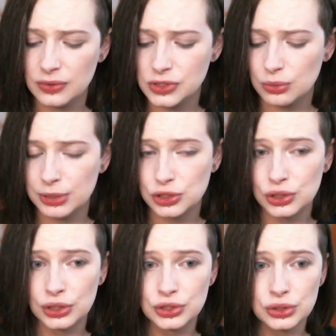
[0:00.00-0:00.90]
so be
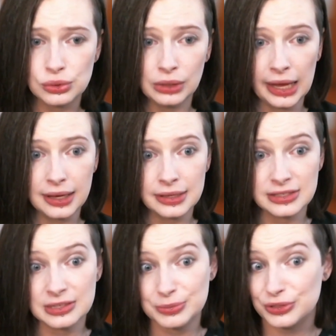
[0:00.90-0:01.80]
sure to like
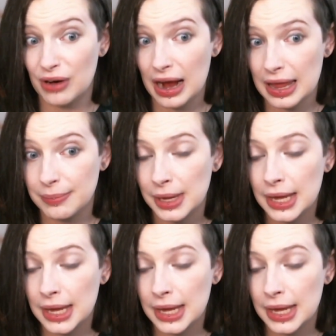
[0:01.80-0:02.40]
and subscribe.